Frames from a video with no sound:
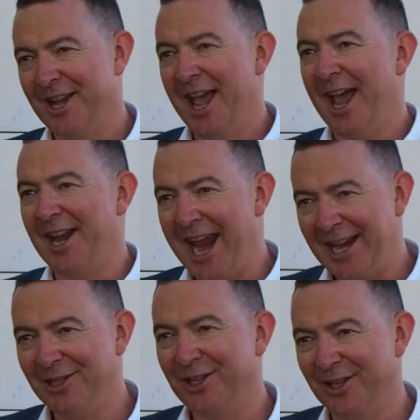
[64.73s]
an
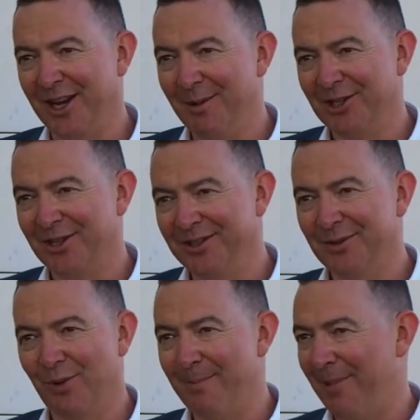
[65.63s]
end to the commissions
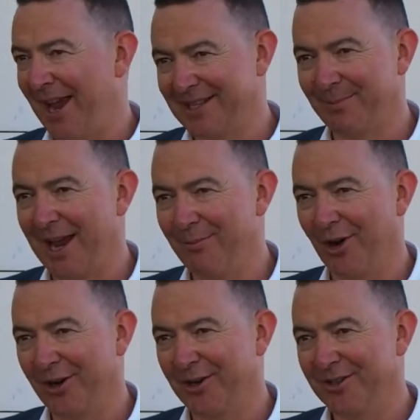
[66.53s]
where banks pay
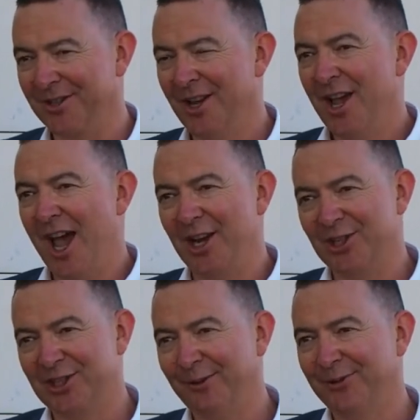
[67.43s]
brokers and a
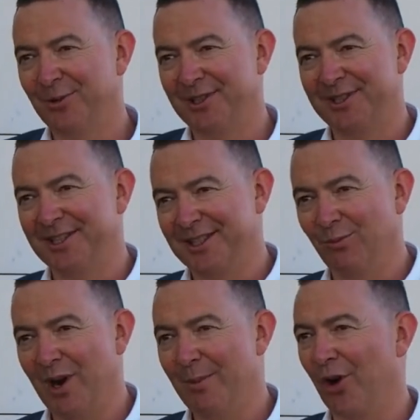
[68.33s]
shift to a system
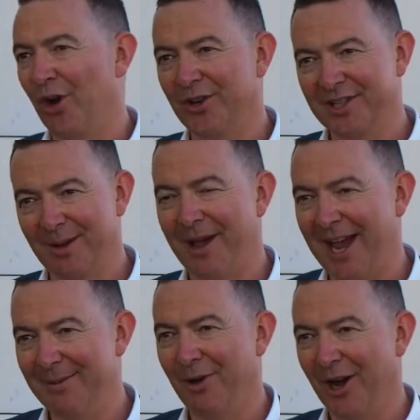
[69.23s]
where brokers are
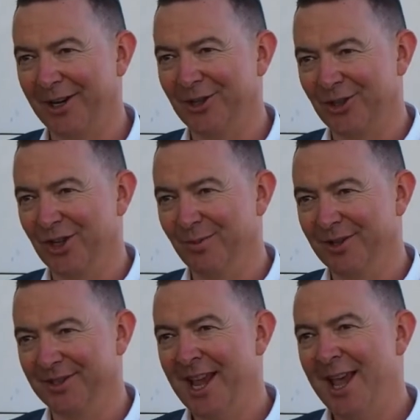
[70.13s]
paid by
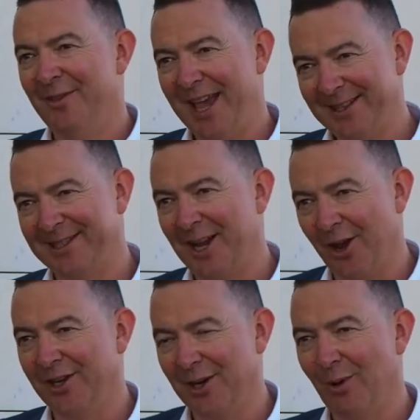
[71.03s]
consumers. That's the
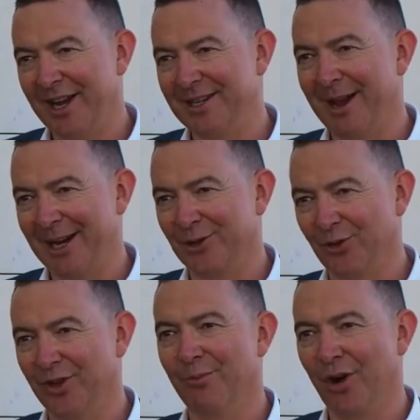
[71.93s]
only way to make sure
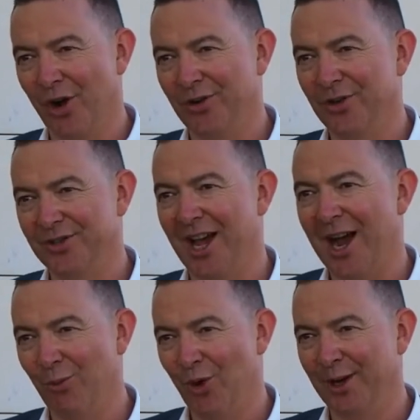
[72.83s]
that brokers are
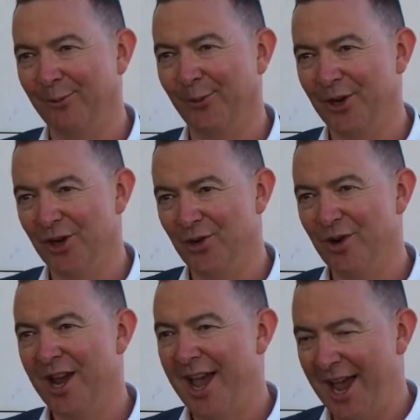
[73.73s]
working for you
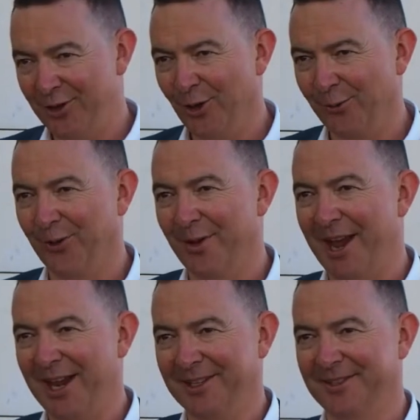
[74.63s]
and not for the
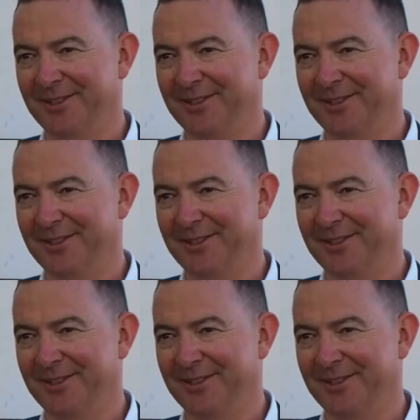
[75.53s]
banks.